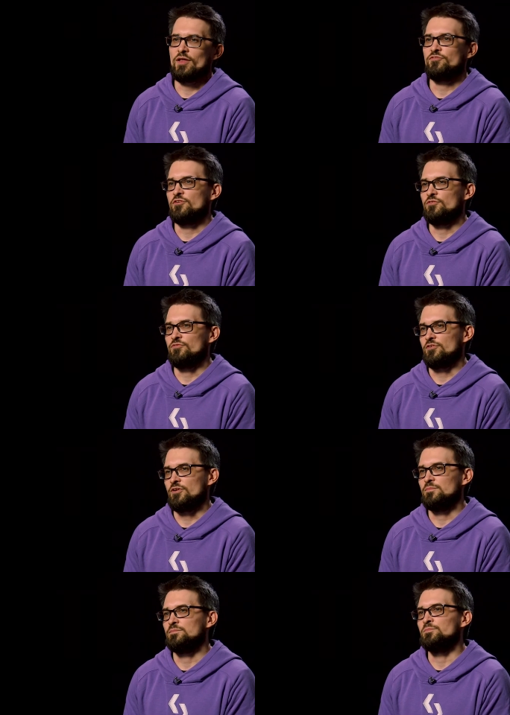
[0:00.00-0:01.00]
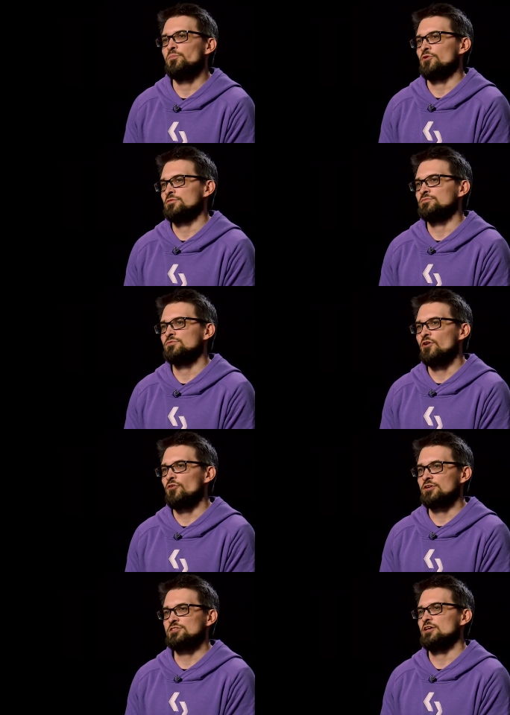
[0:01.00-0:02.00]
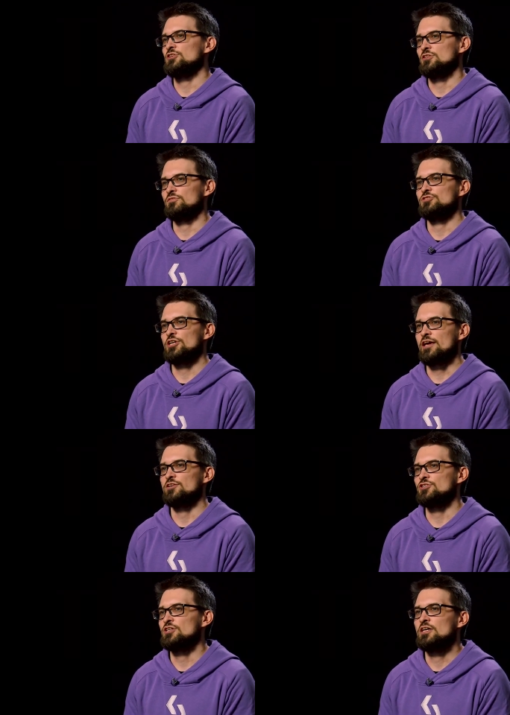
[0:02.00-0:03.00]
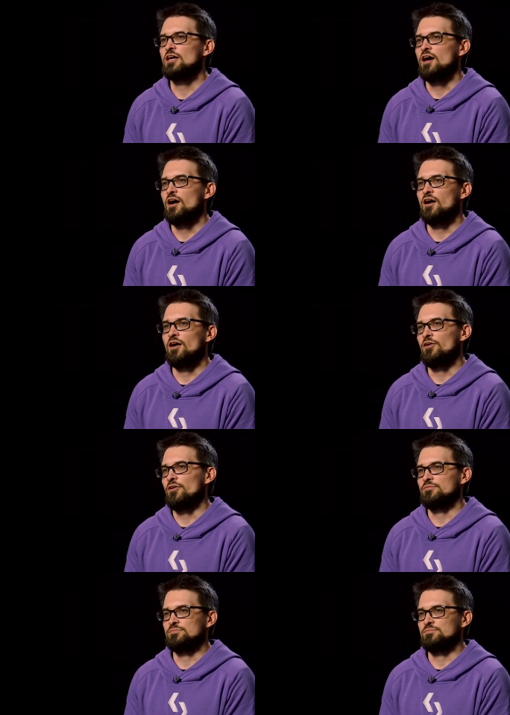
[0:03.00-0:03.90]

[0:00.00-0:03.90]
went through a very important organizational change. Our